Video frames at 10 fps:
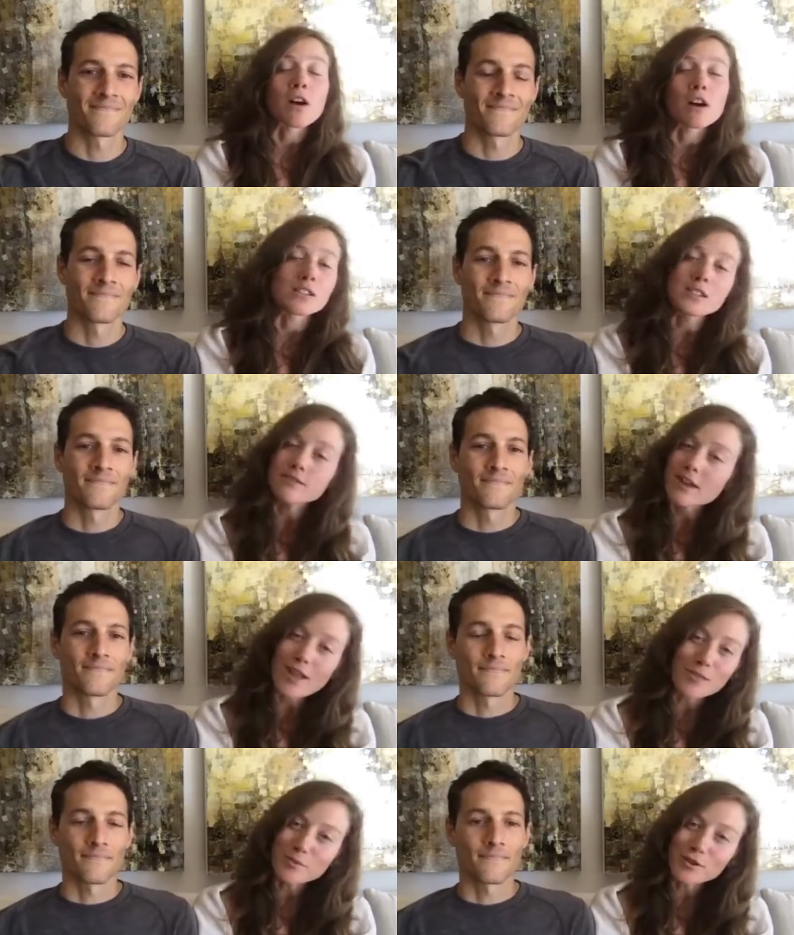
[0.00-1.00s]
Speaker 1: always
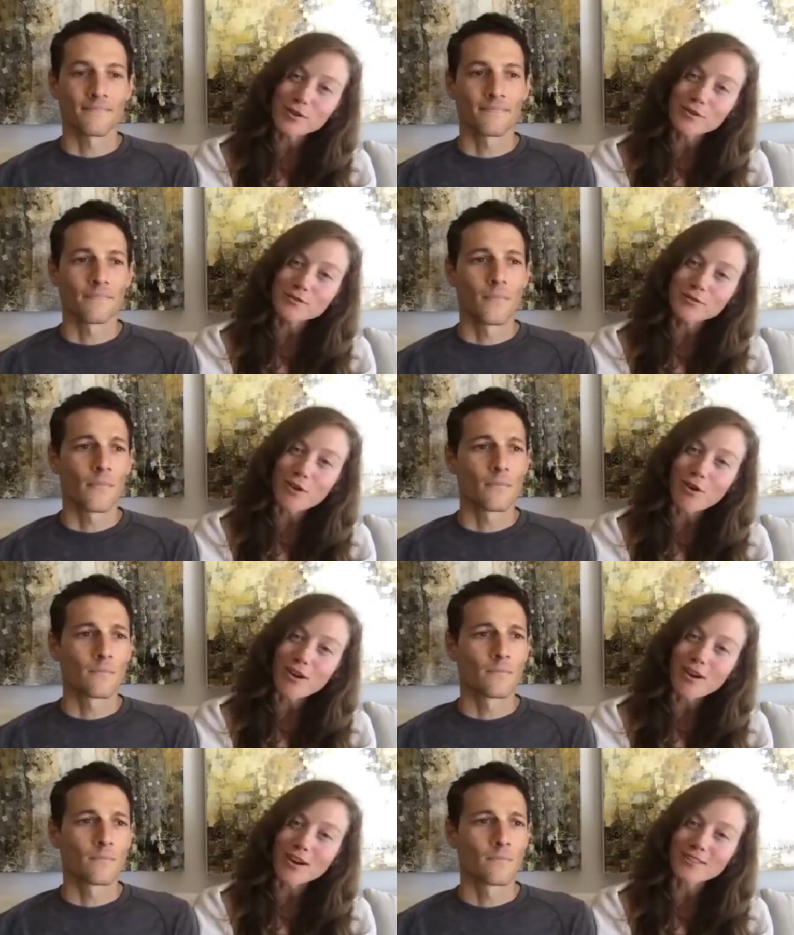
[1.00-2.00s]
available
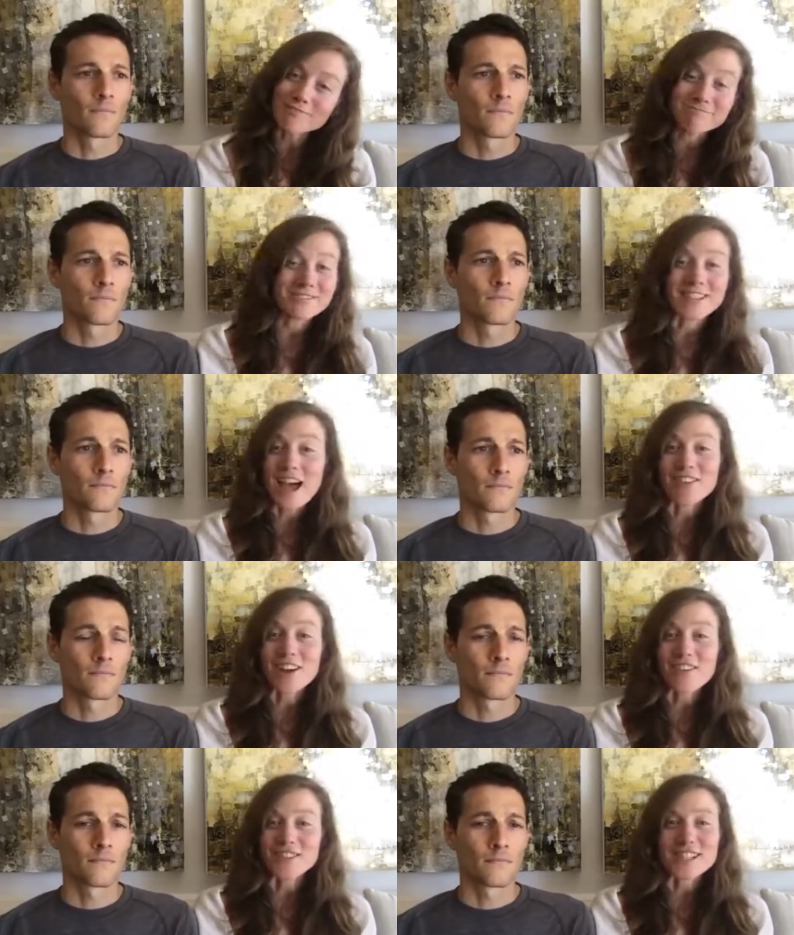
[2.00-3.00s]
for to have a
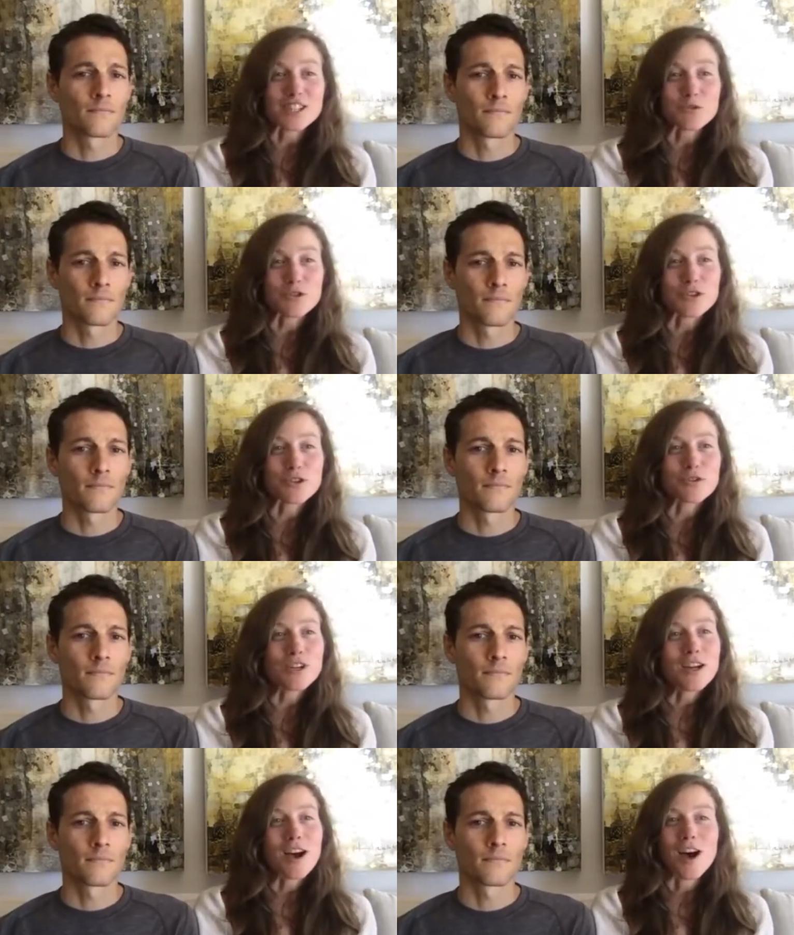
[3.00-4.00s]
conversation with you.
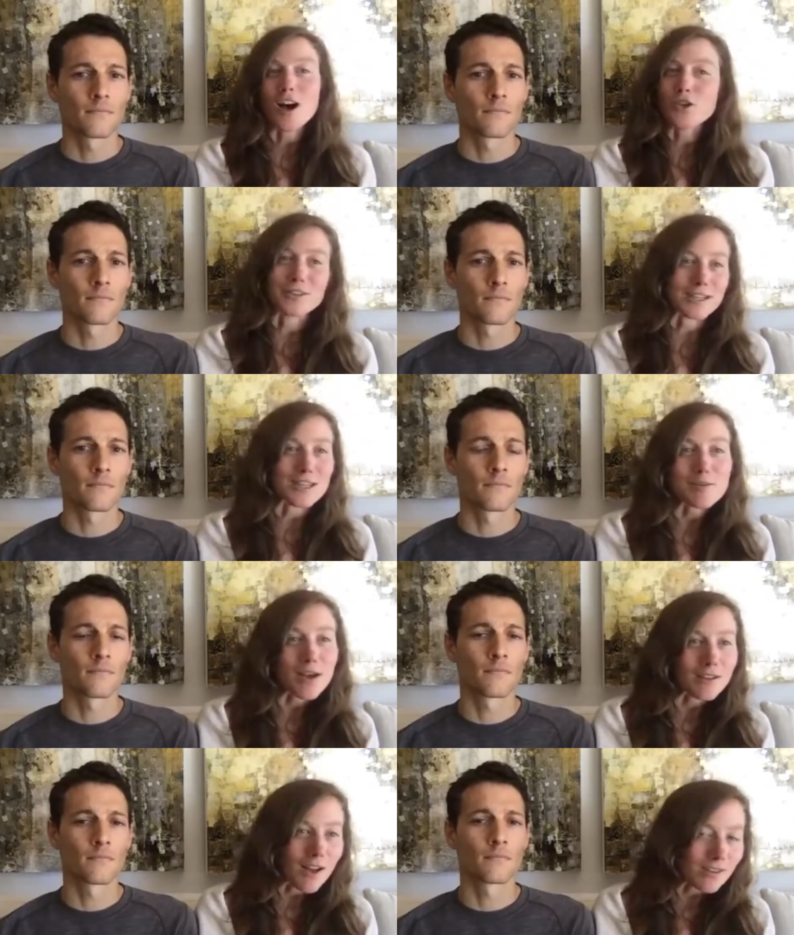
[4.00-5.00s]
Uh, you can
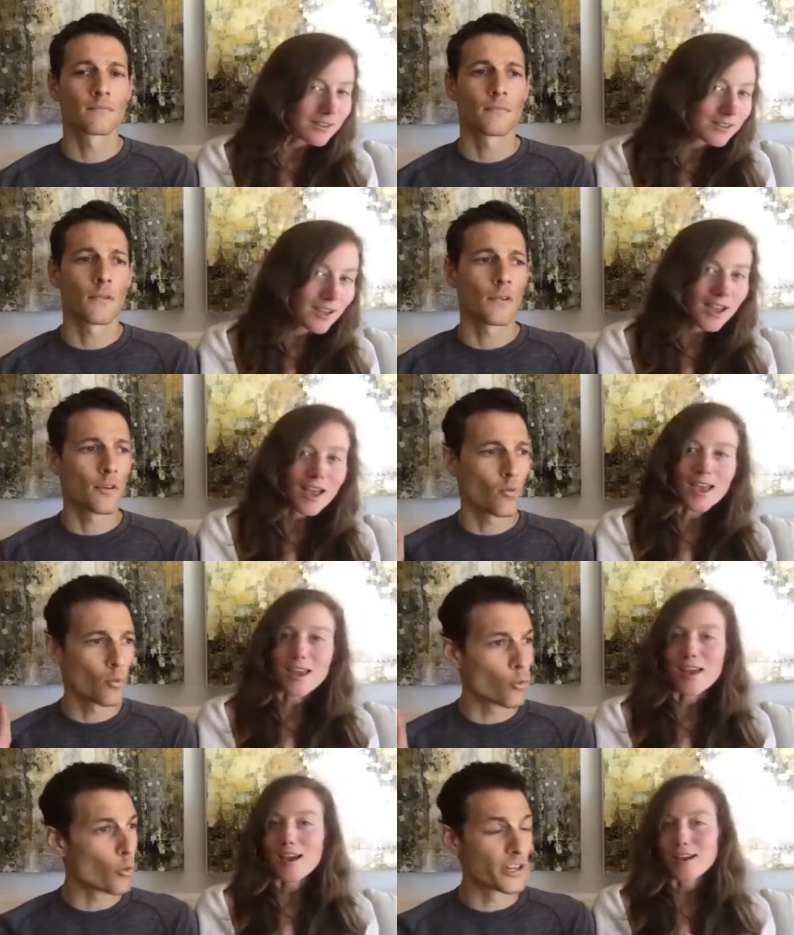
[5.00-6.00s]
email us.
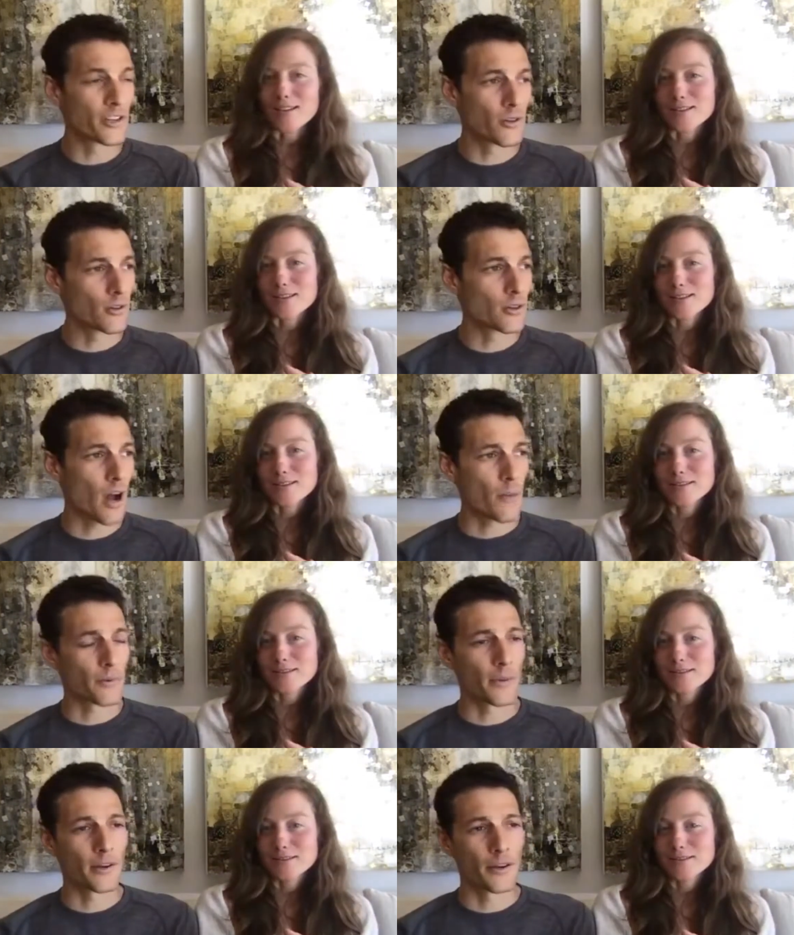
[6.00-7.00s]
And
Speaker 2: we do
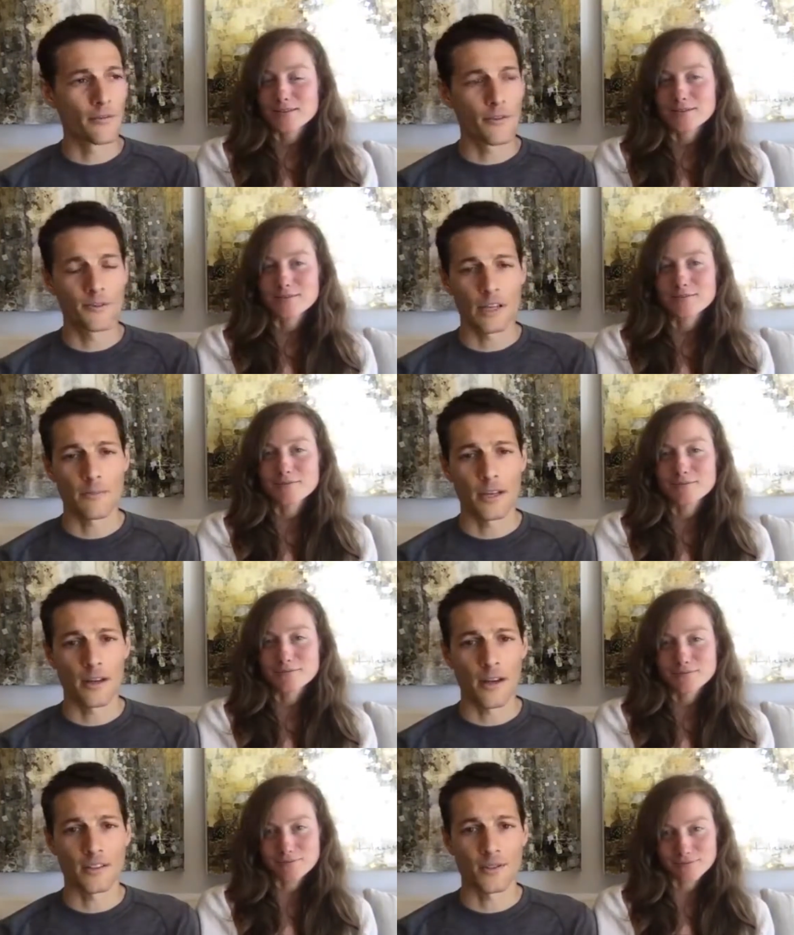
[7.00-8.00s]
complimentary fifteen
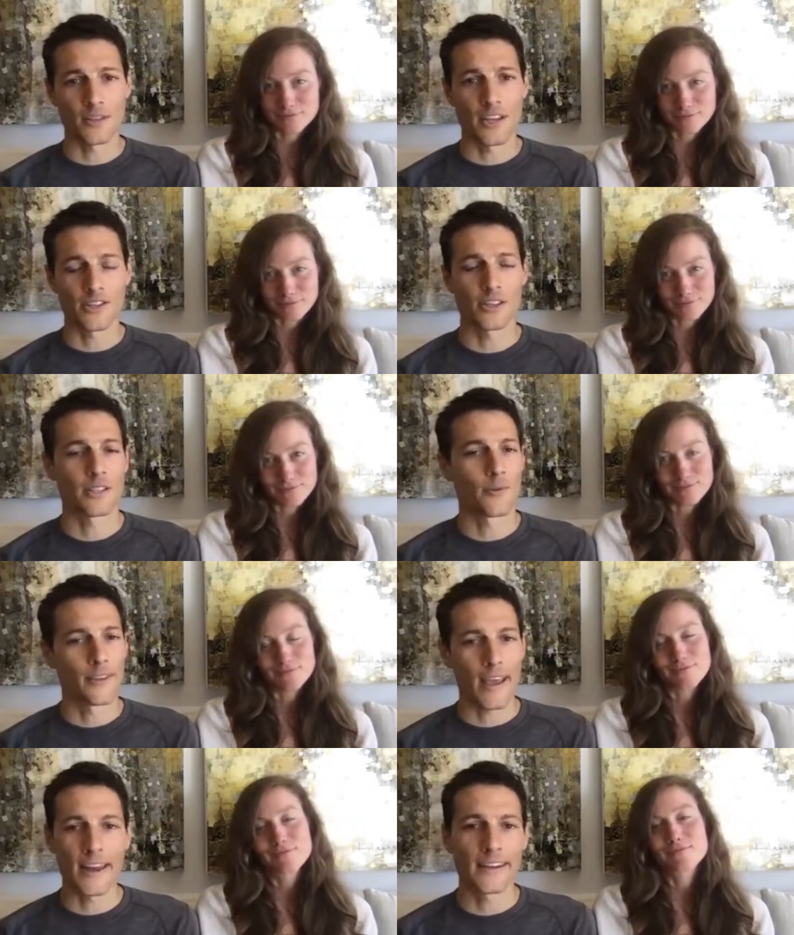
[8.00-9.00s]
minute consultations
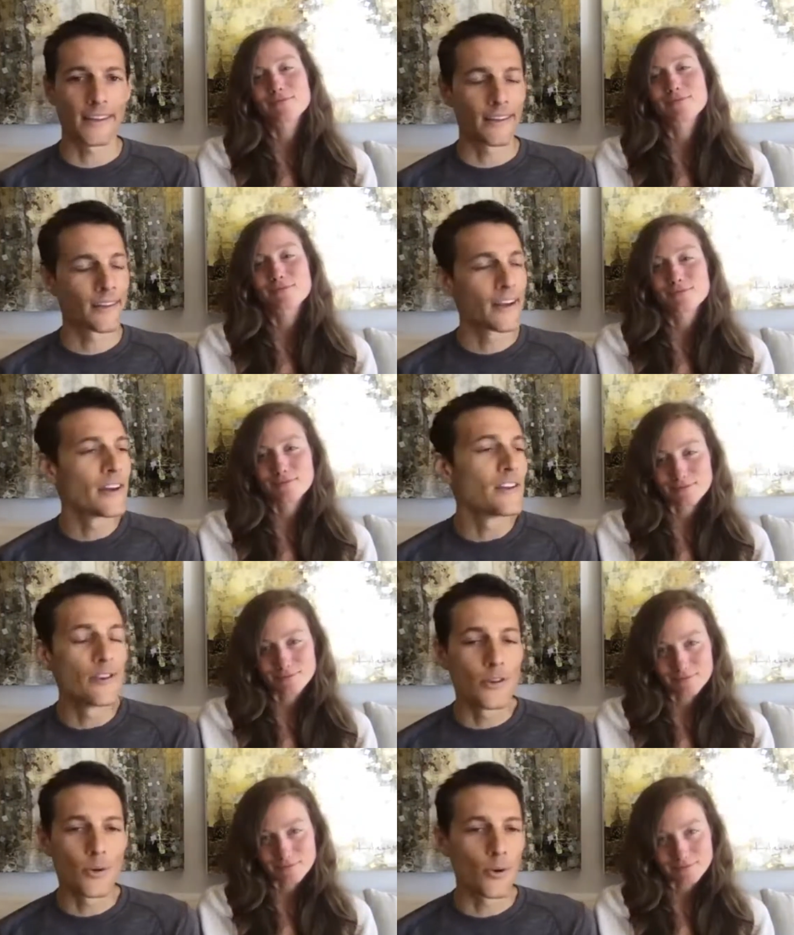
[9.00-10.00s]
with any
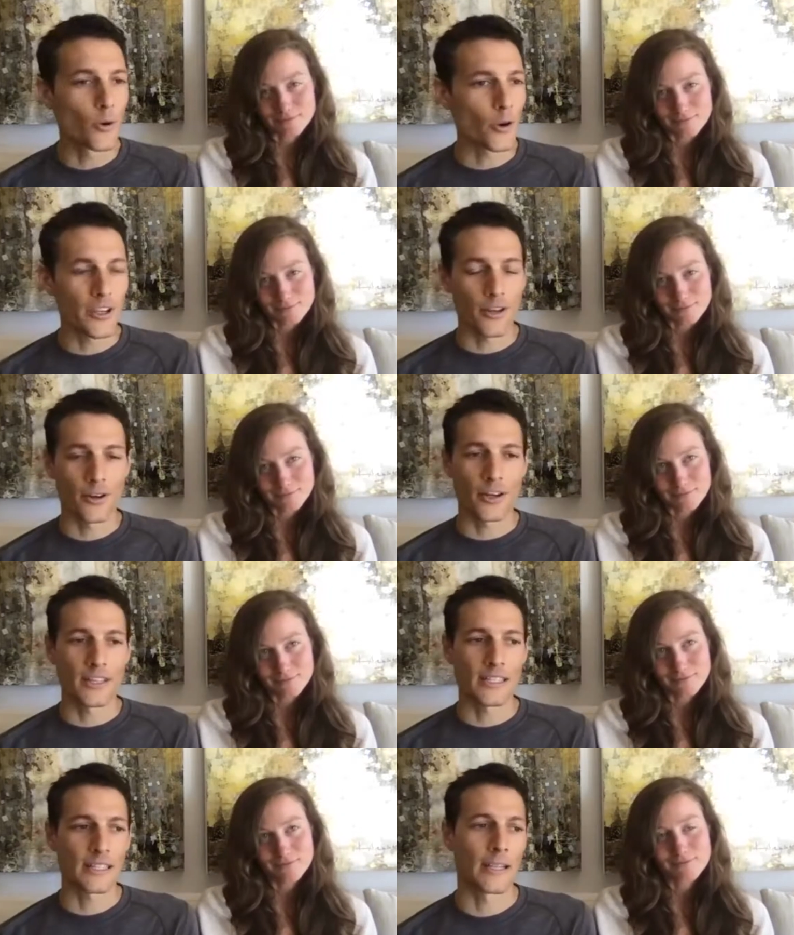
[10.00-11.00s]
new or
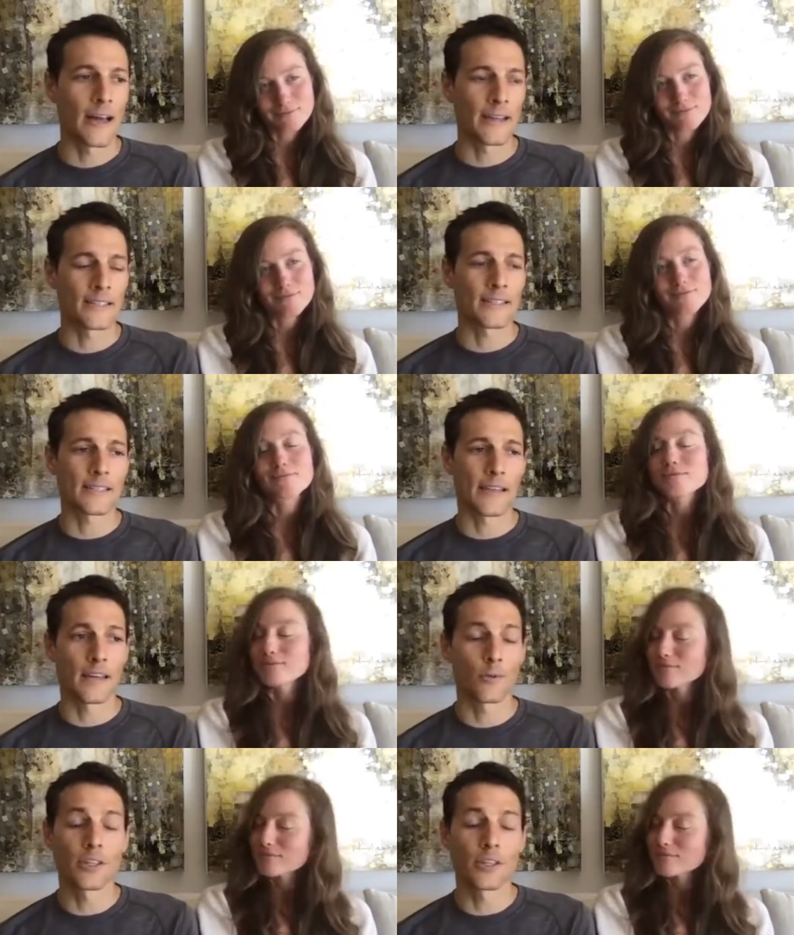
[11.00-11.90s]
curious clients, and we